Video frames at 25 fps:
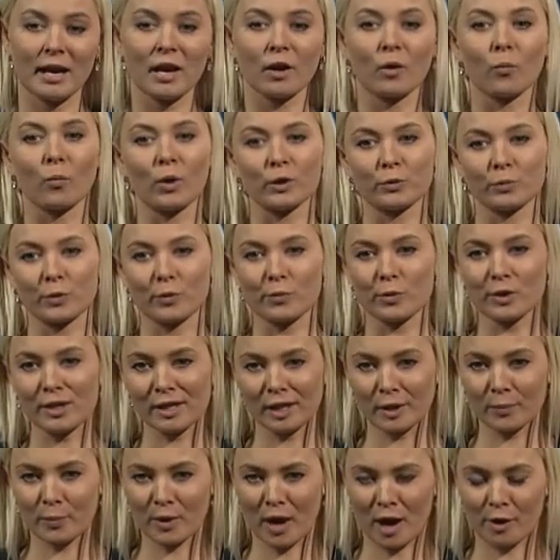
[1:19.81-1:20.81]
What we're
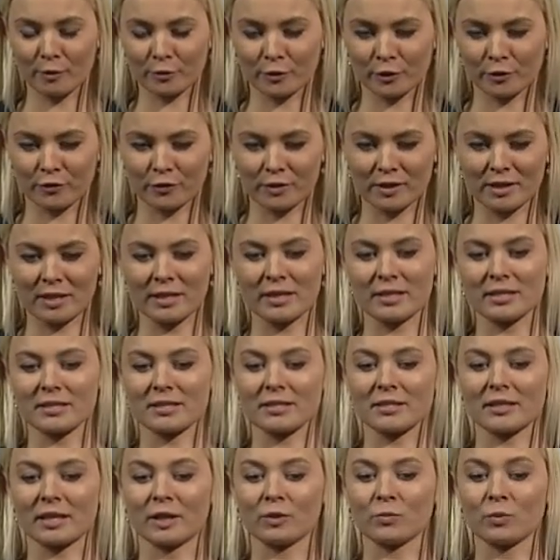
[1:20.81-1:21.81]
really proud of is
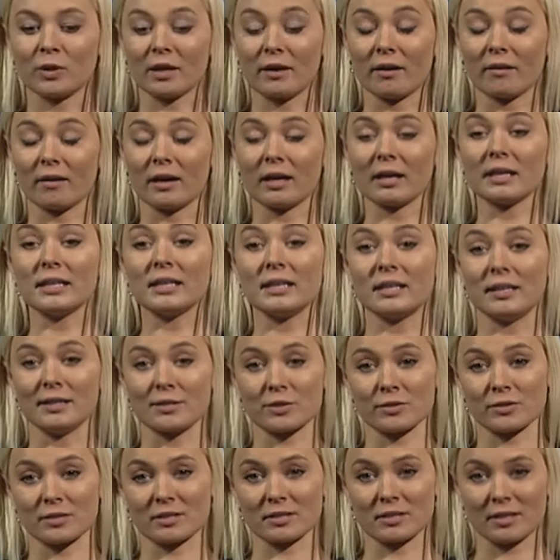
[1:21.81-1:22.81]
that we are an
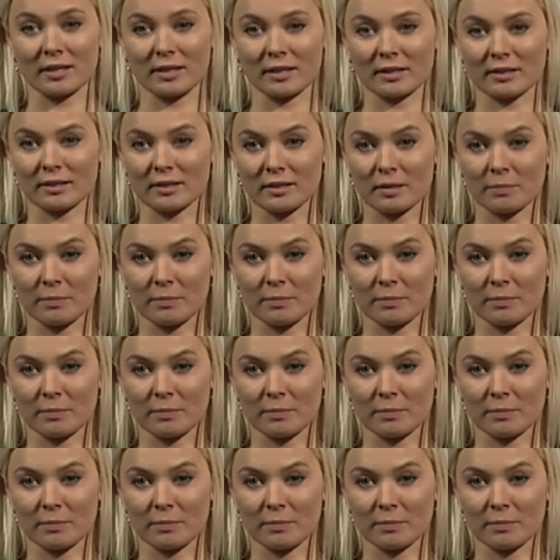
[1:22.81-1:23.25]
e-society.